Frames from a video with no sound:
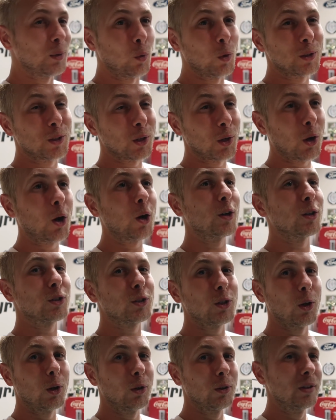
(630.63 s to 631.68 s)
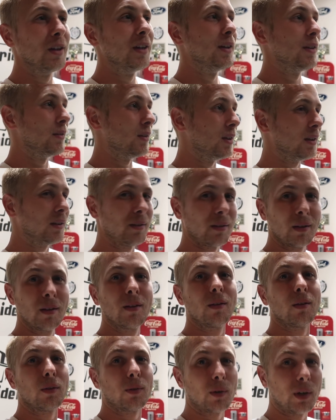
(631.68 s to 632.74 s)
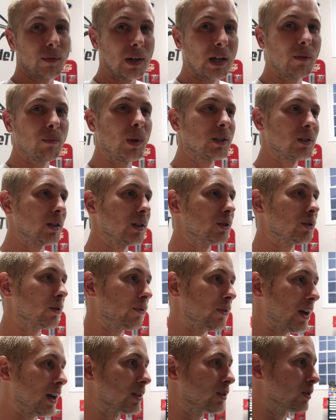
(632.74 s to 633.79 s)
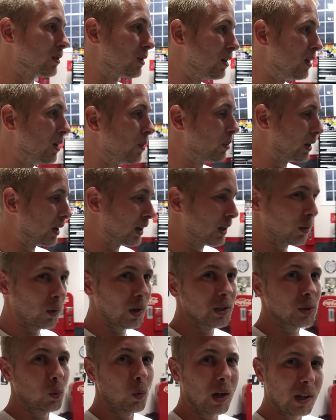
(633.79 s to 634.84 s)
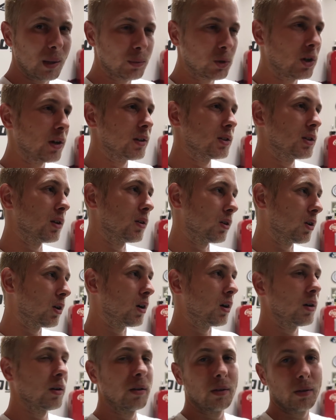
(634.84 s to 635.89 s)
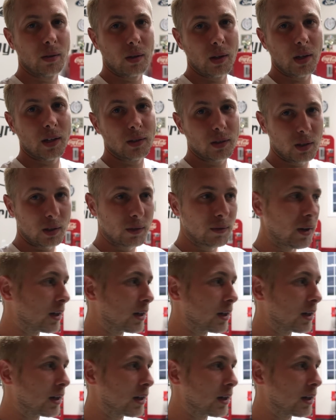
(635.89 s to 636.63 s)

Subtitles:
Once the car is sold, then the three-valve Mustangs are faster. But anyways, while I'm trying to sell the car, the ST is